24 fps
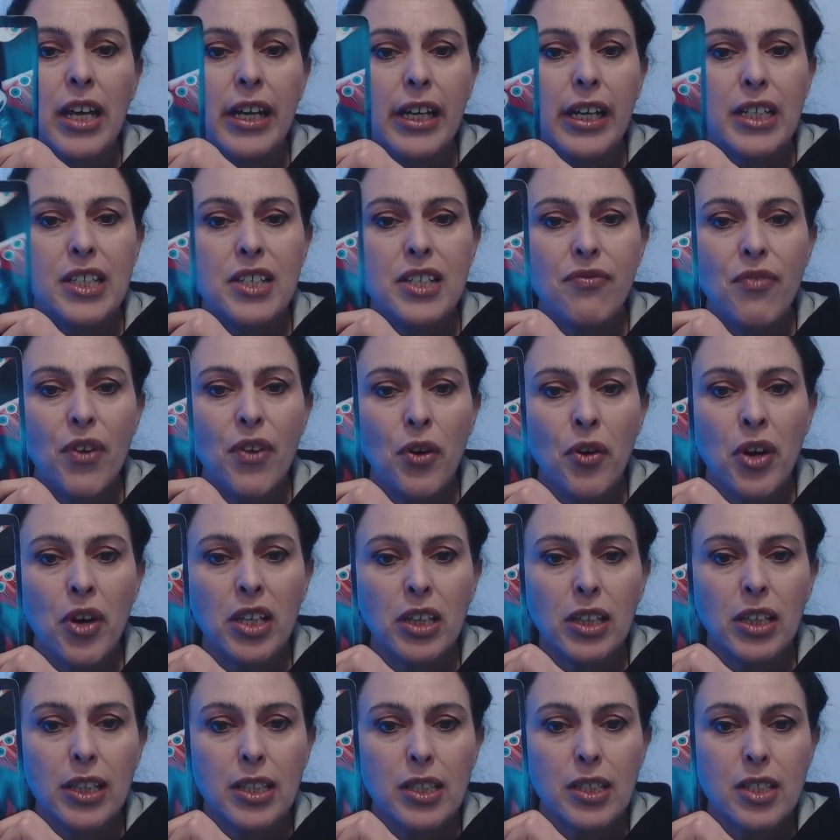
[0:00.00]
It's very
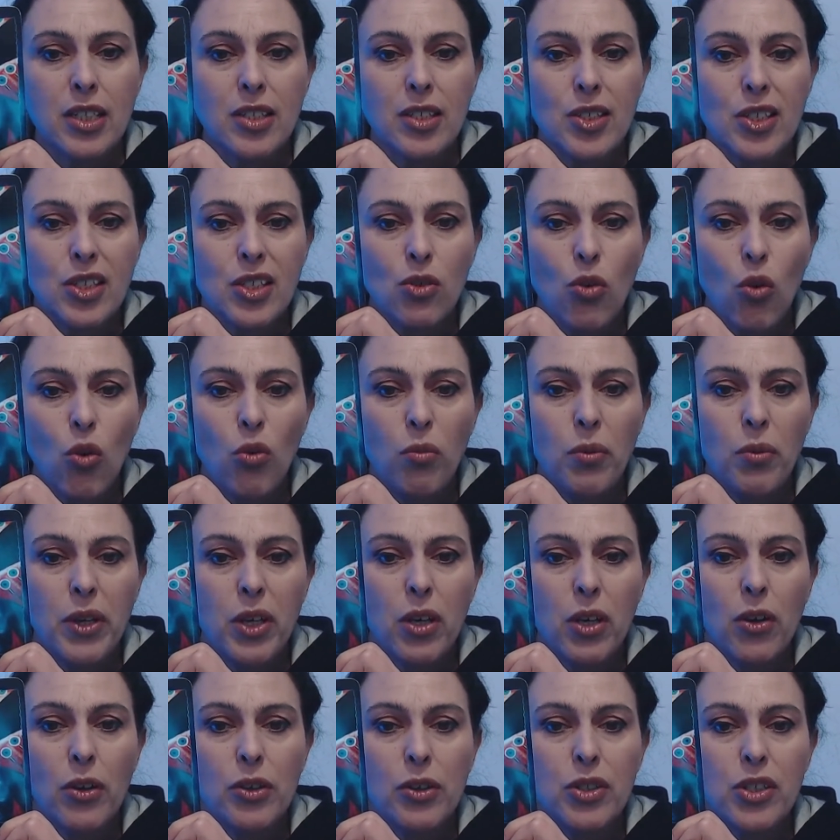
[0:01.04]
linked to
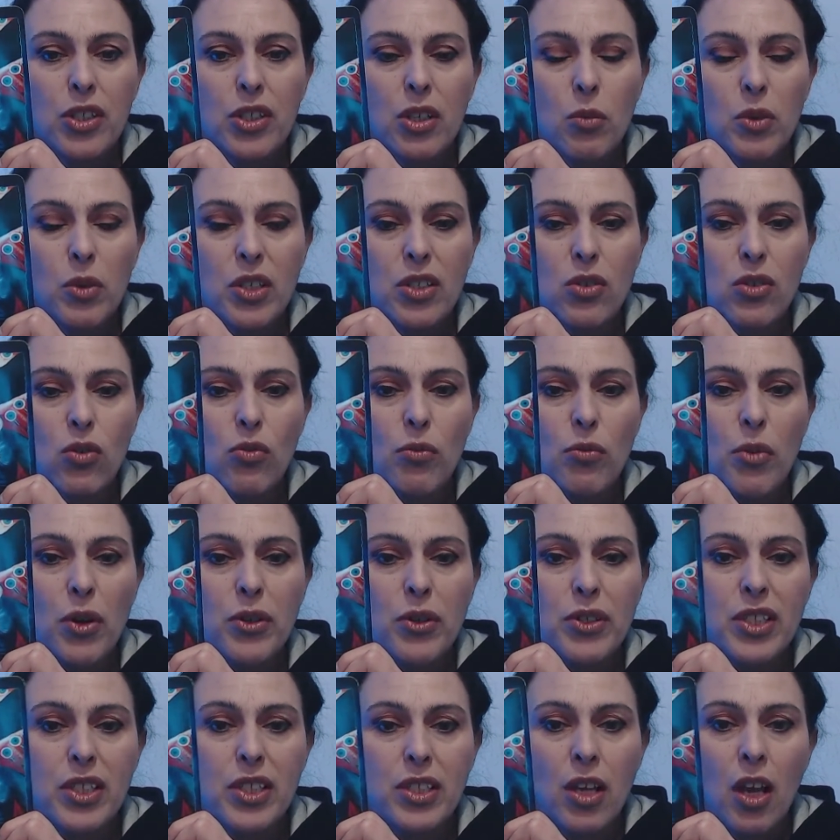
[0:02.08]
Scorpio. So it's
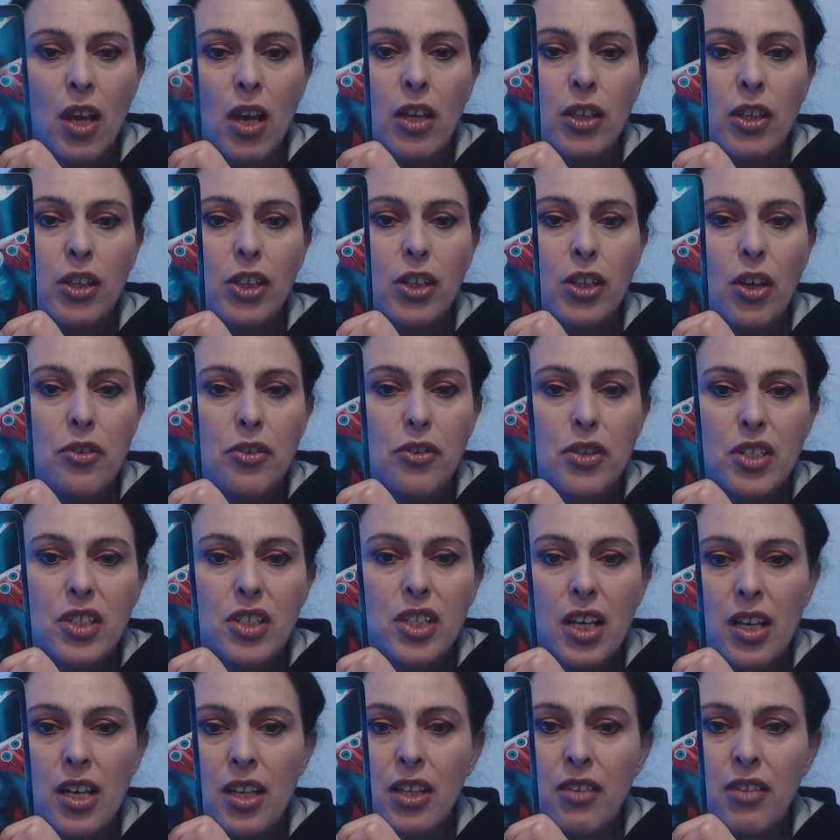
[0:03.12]
almost, you know, the
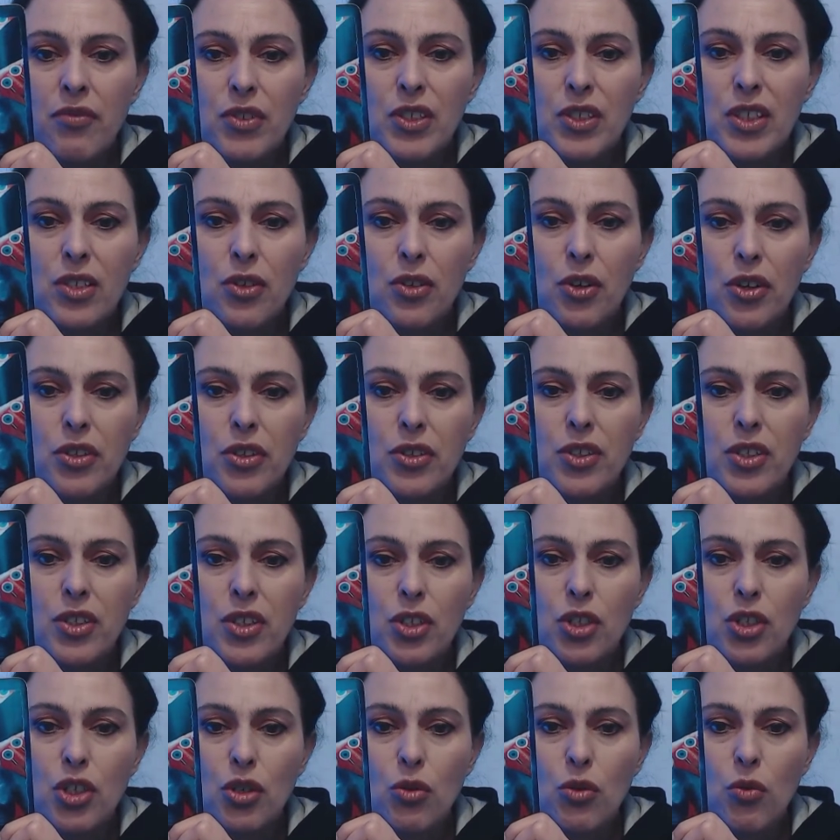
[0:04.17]
death of a certain
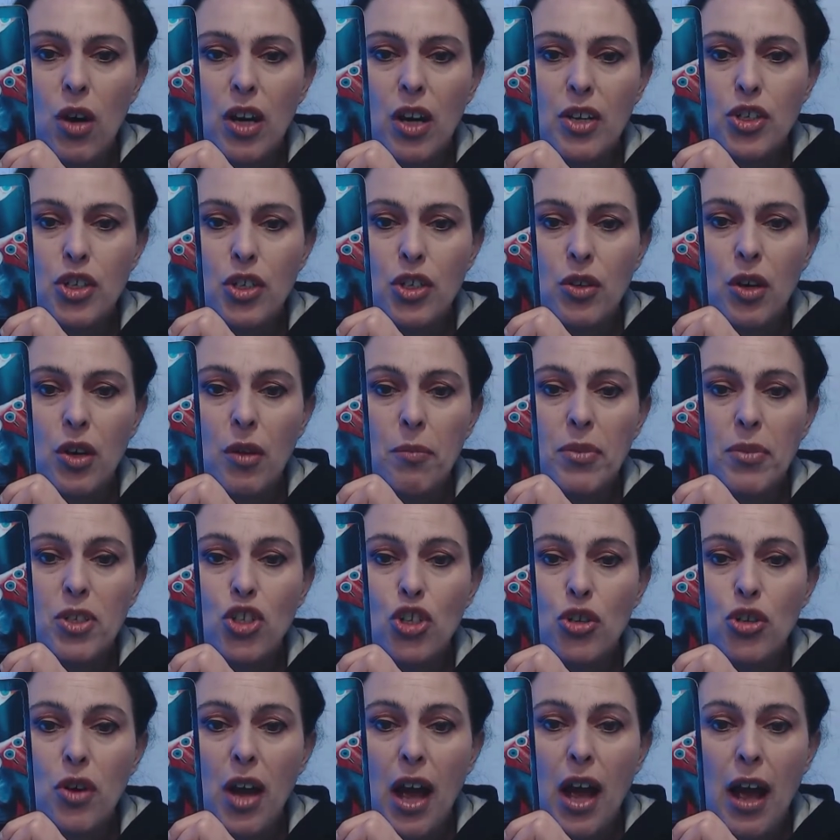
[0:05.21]
situation, but
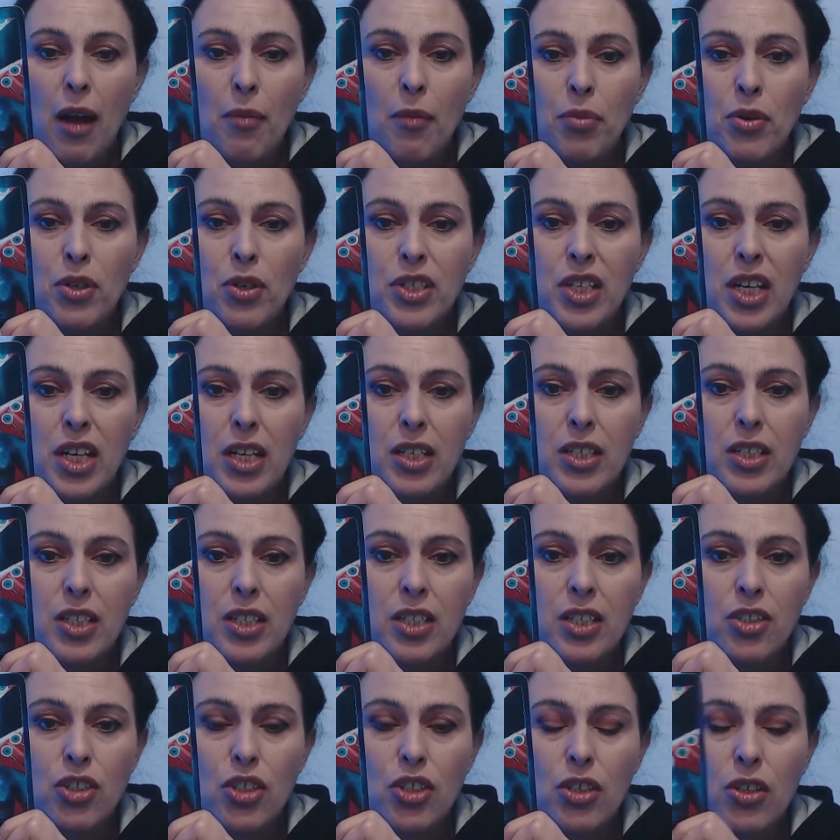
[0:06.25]
you are
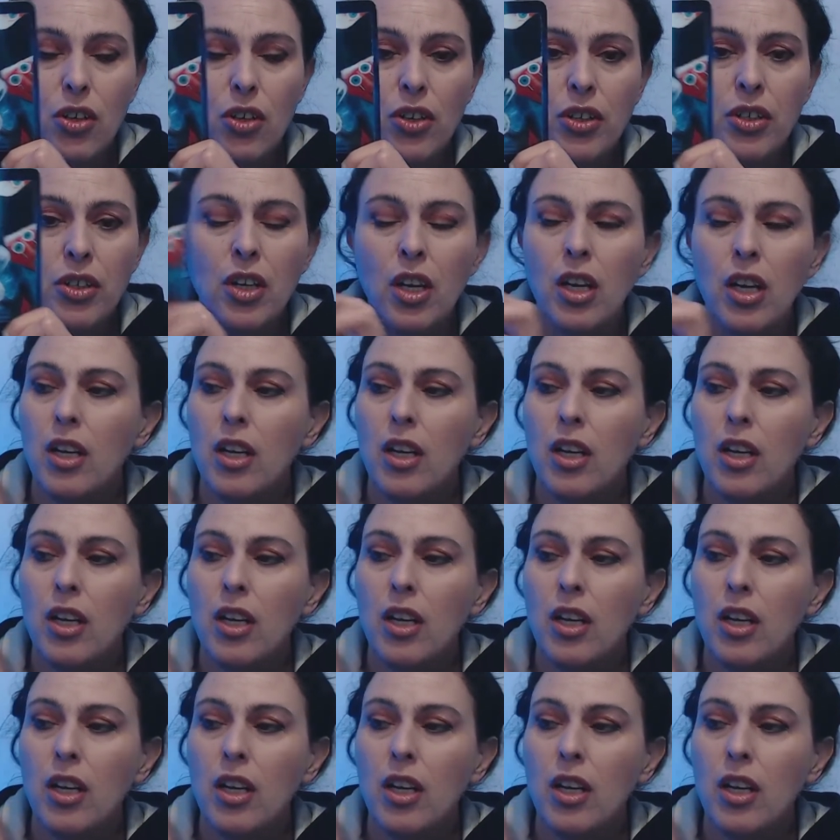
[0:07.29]
protected, you know.